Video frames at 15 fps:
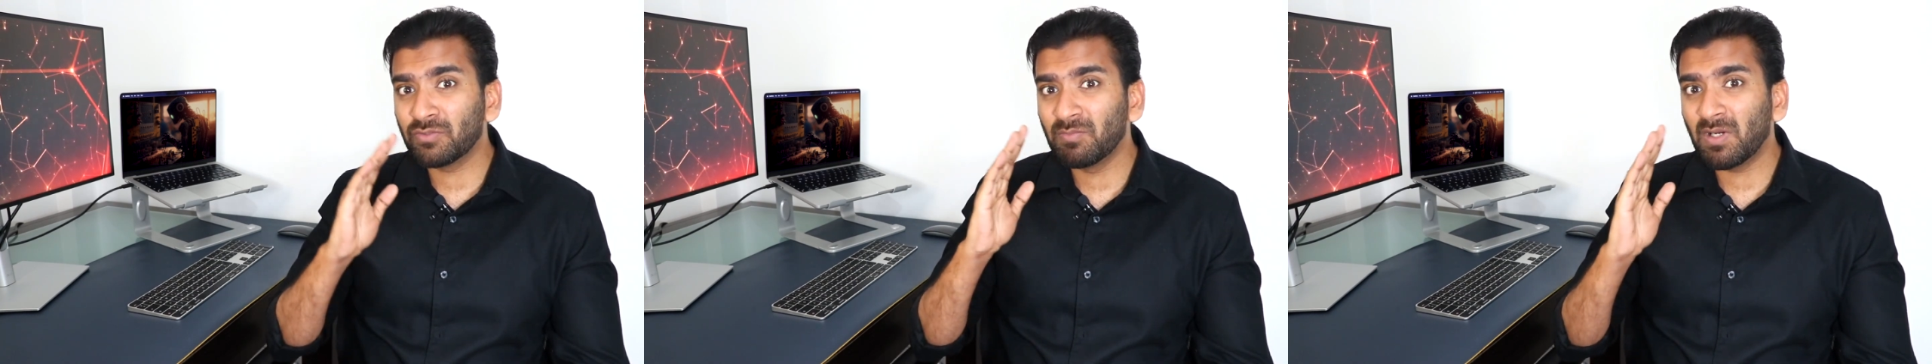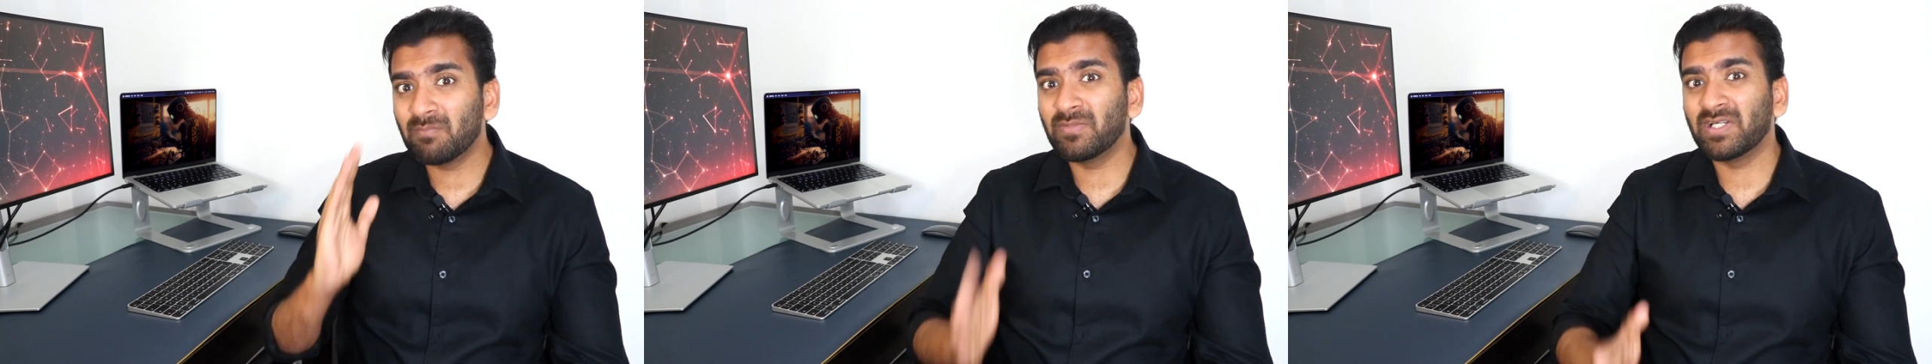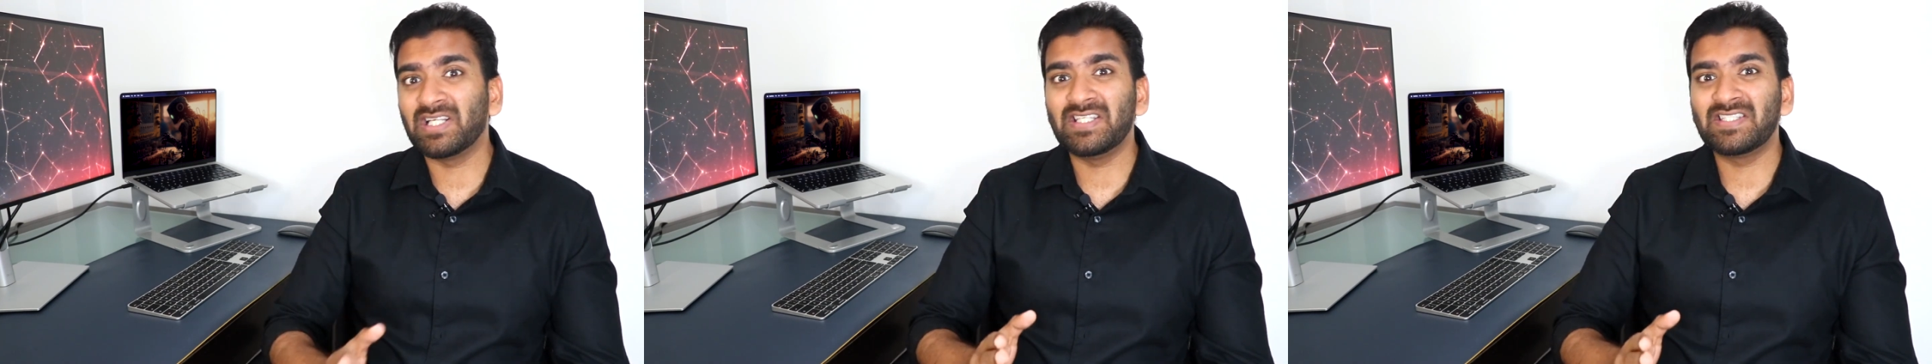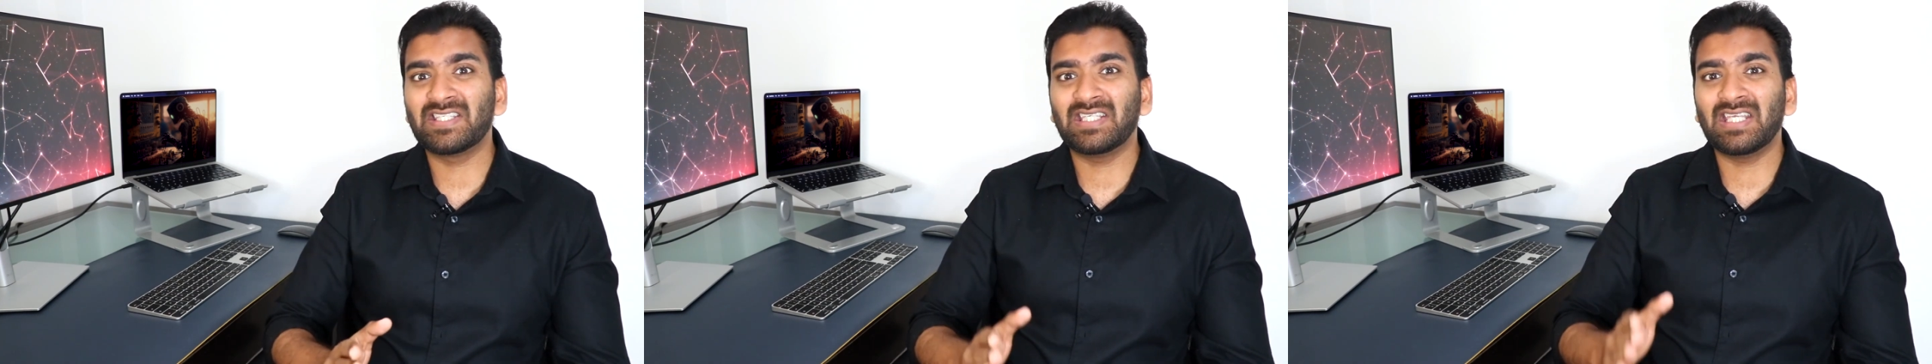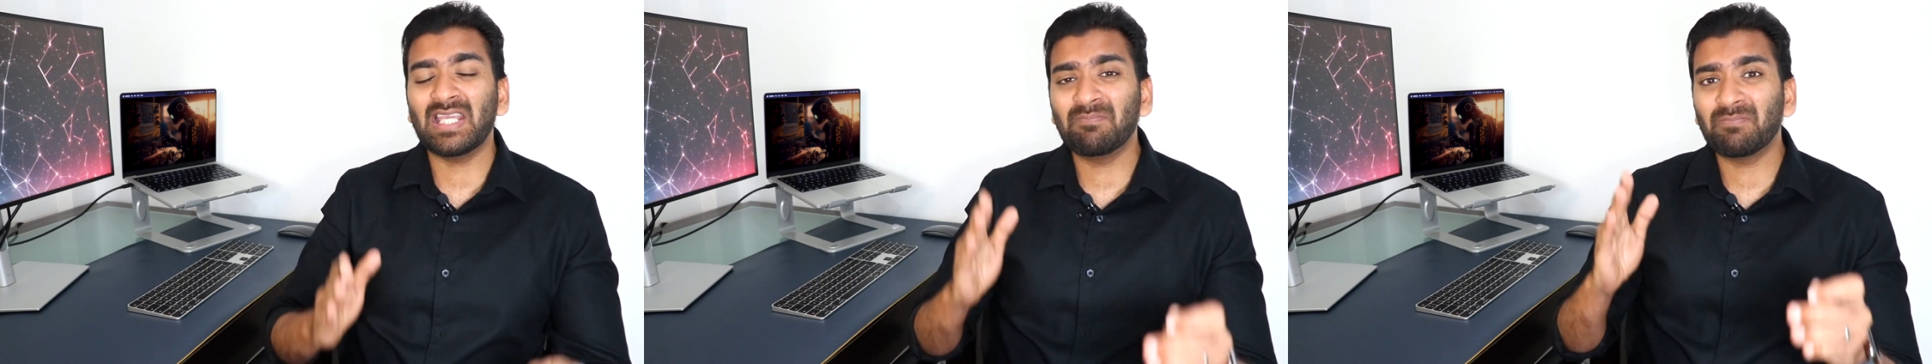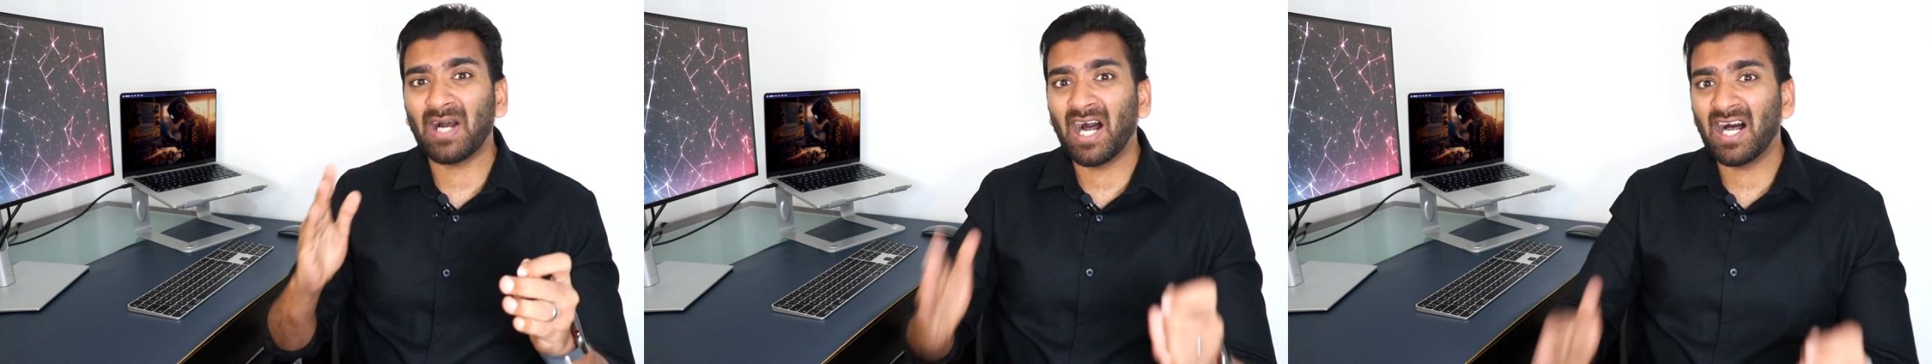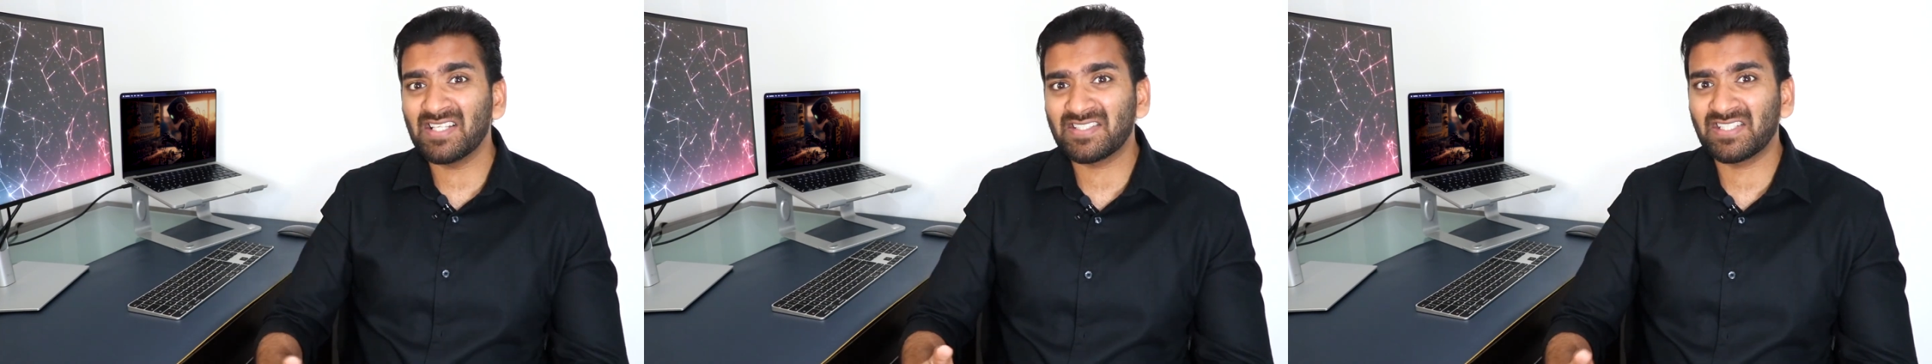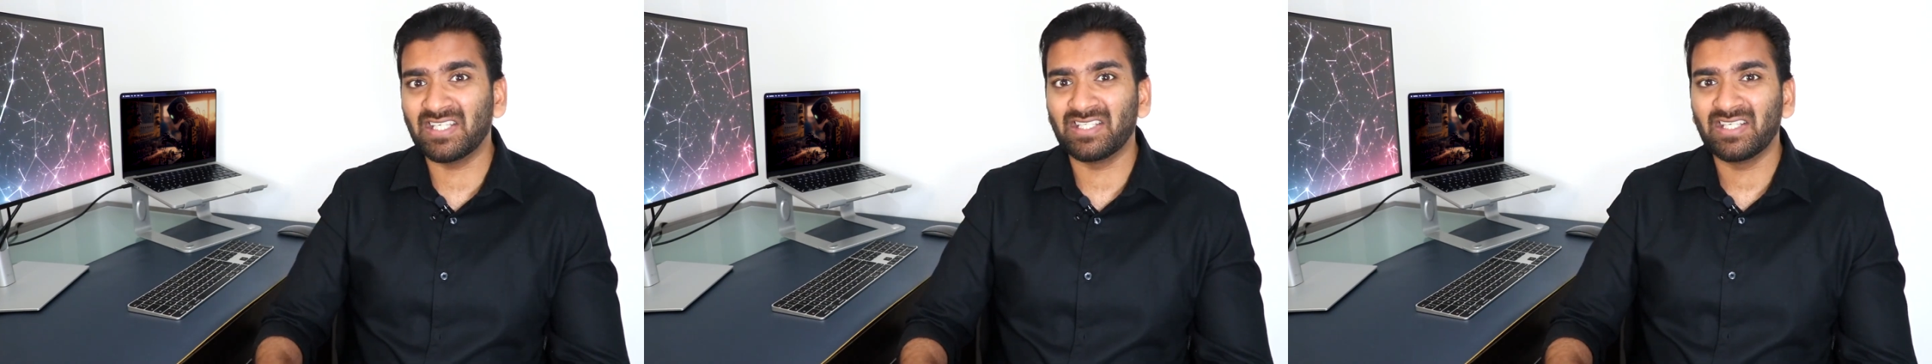remember is keep
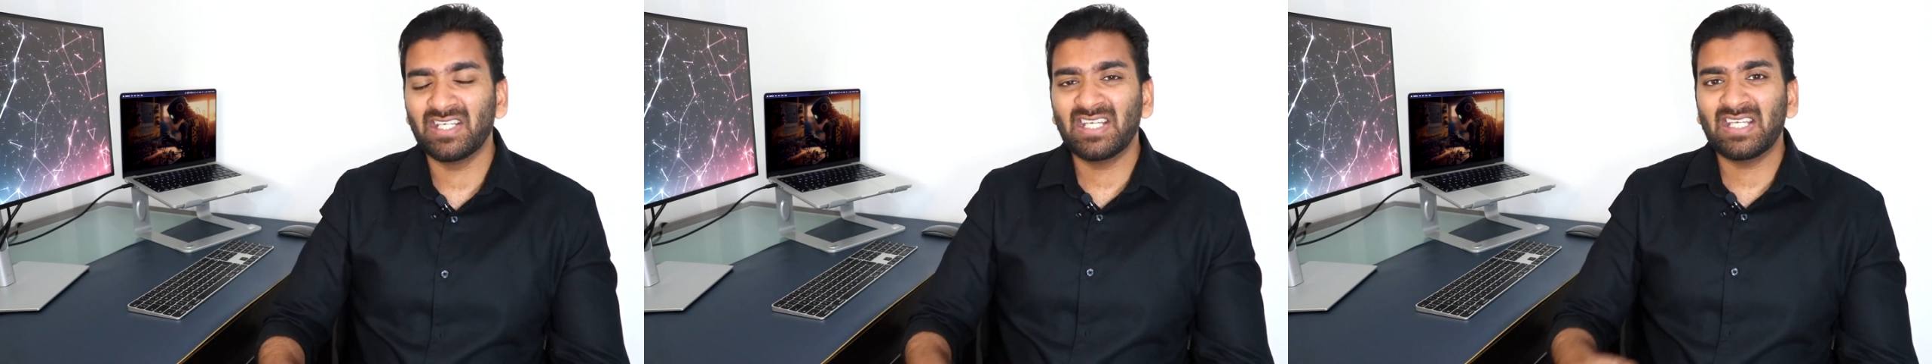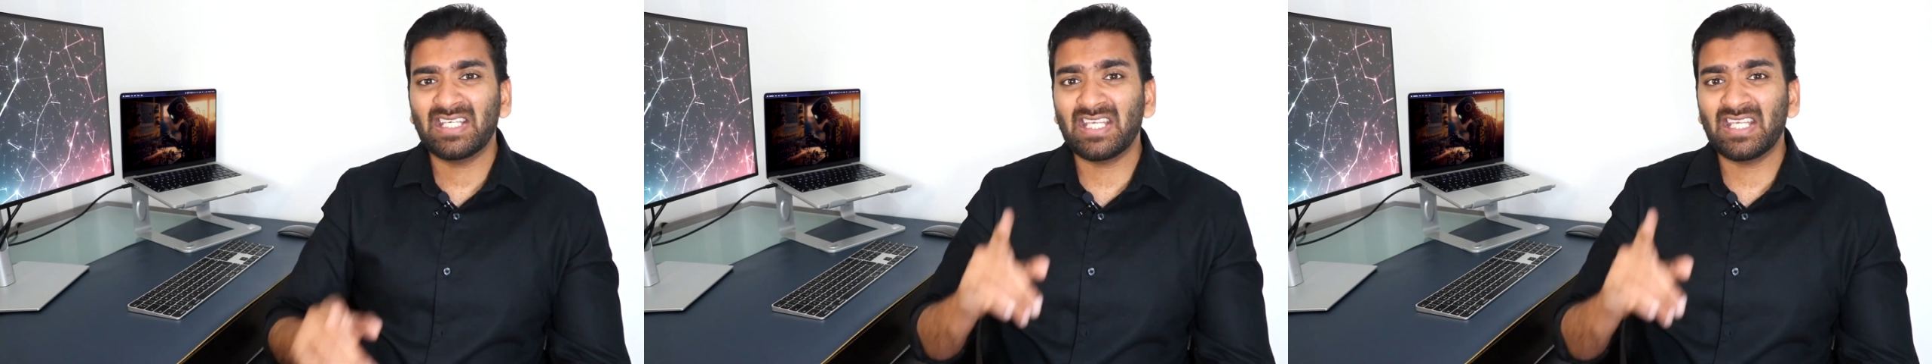asking,